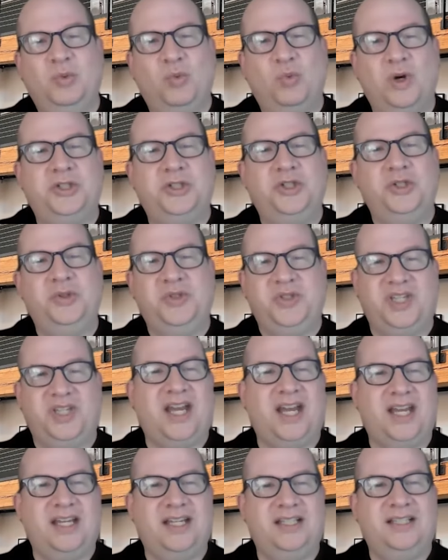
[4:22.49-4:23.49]
what you
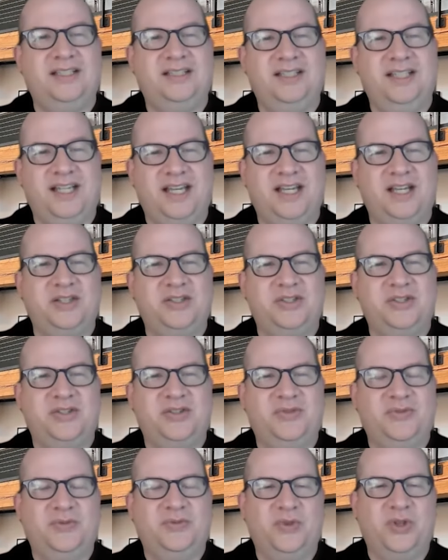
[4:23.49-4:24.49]
say
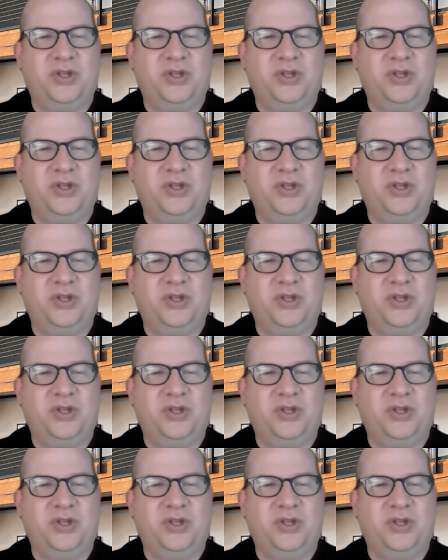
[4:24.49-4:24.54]
is